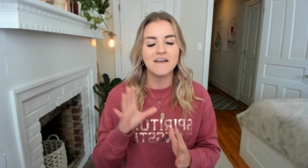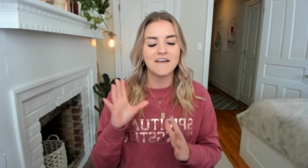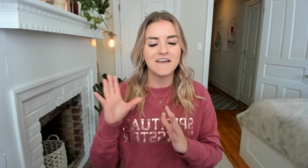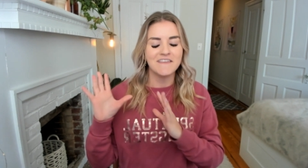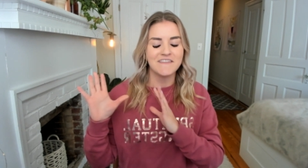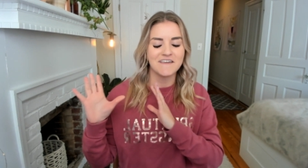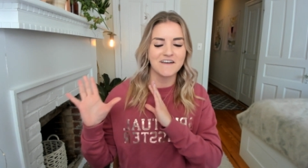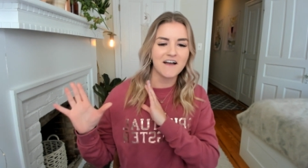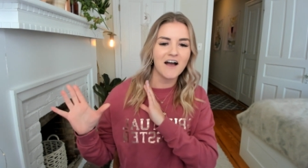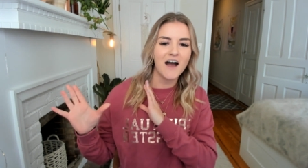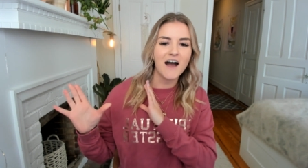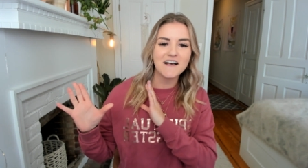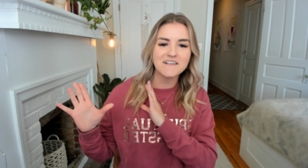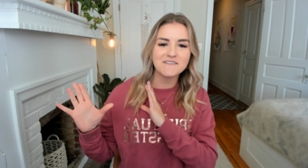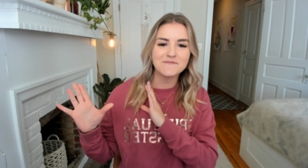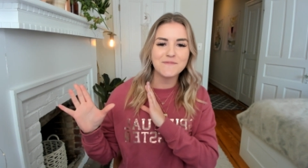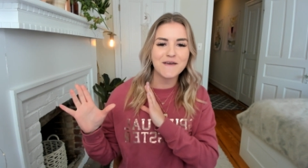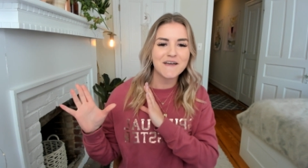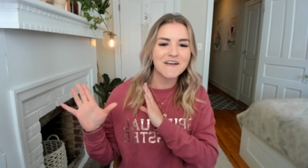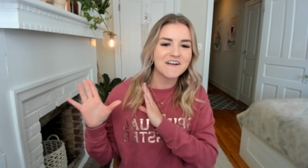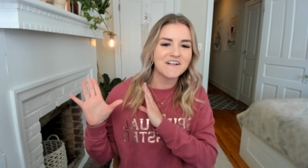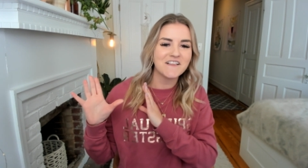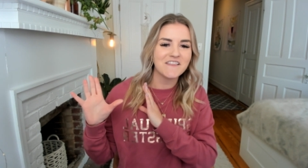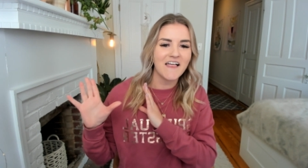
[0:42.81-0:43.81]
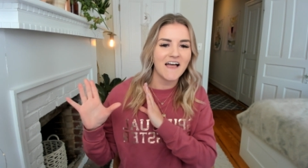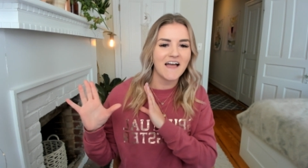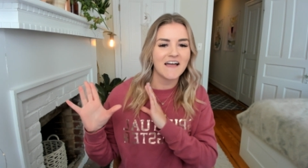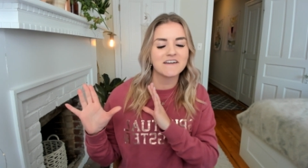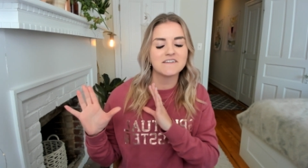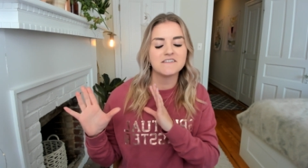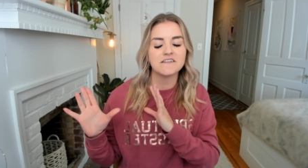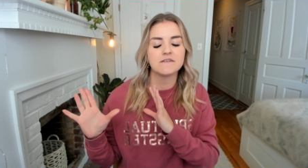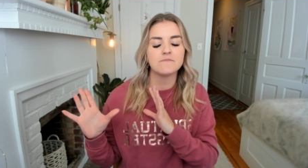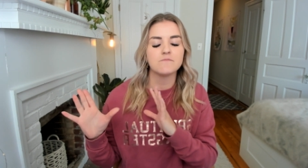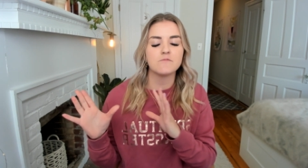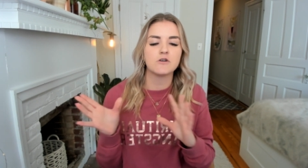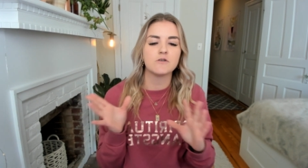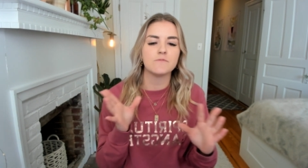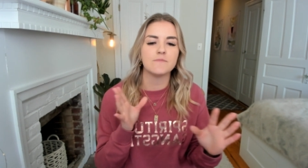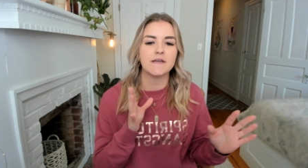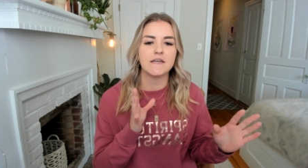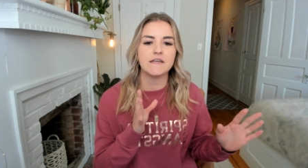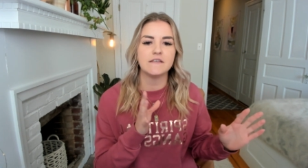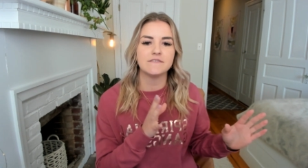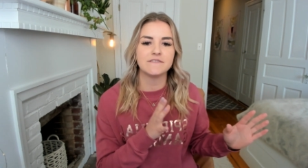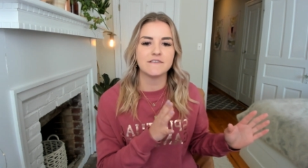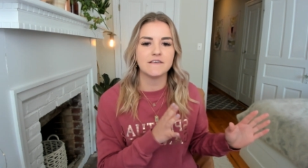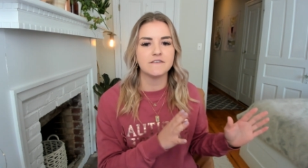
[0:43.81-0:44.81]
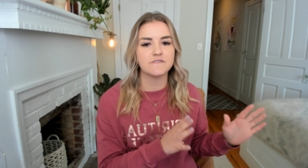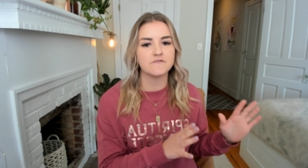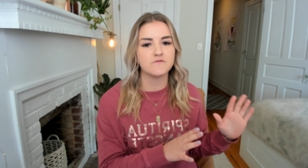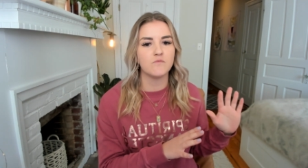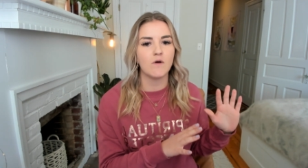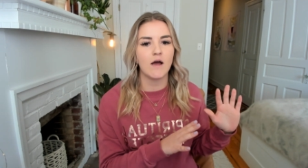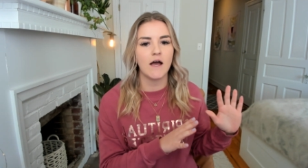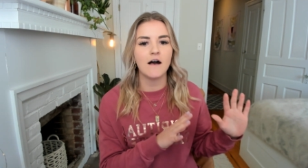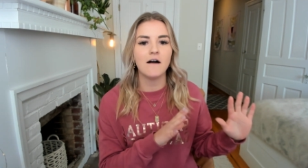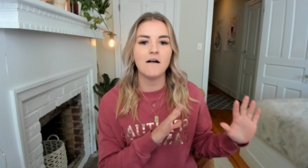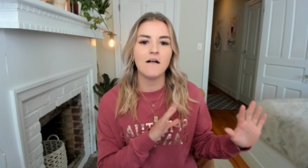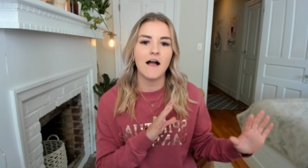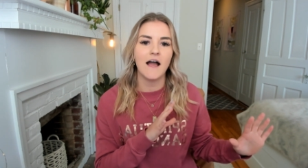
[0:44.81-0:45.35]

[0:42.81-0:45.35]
the cosmic galactic mermaids as well